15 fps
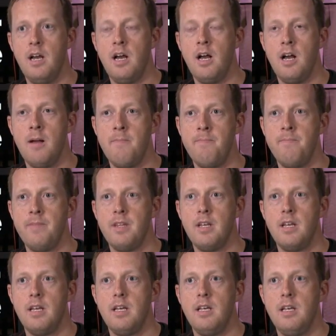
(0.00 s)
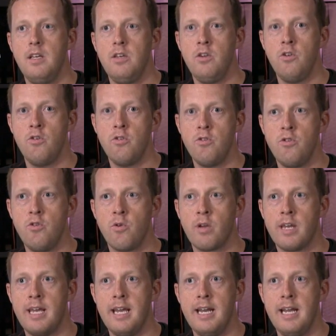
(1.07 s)
um, you
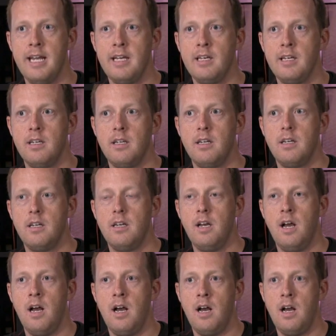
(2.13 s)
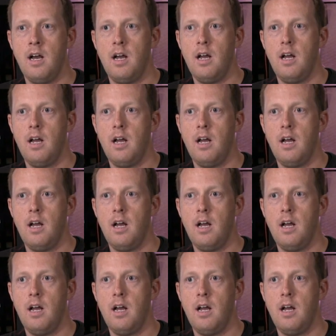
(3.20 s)
you're getting uh,